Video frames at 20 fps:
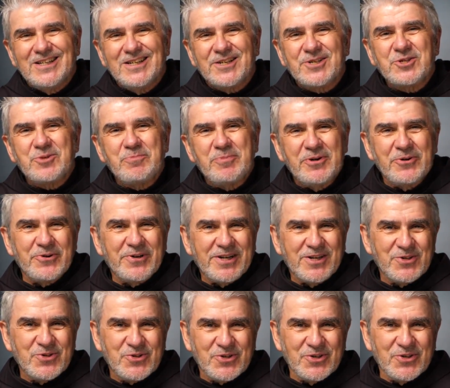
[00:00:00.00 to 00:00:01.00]

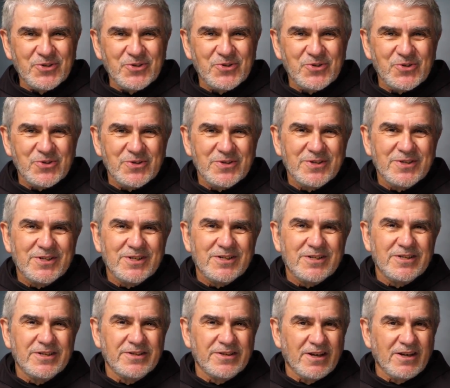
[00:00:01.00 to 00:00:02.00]
experiences
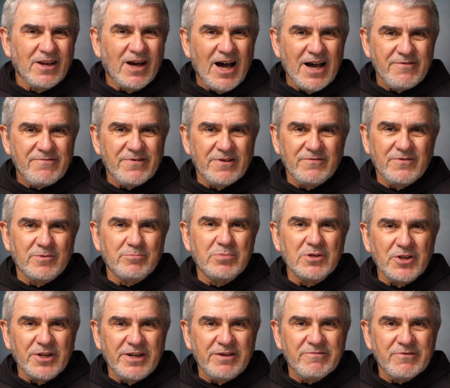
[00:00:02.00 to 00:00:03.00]
in the life of a
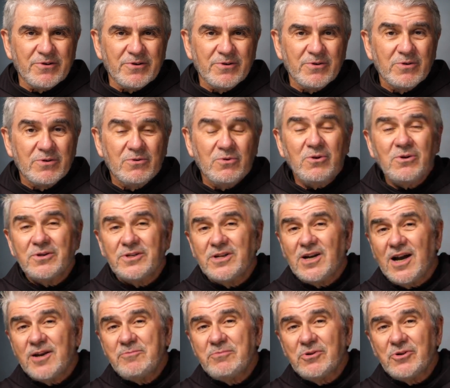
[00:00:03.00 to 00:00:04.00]
believer or a
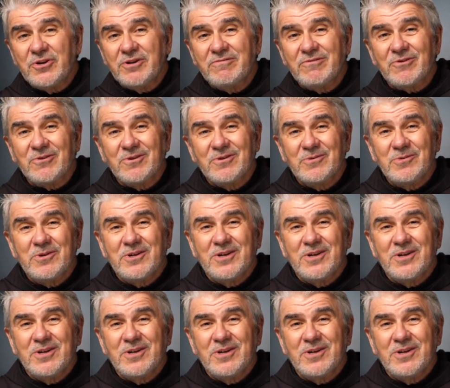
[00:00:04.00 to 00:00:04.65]
non-believer.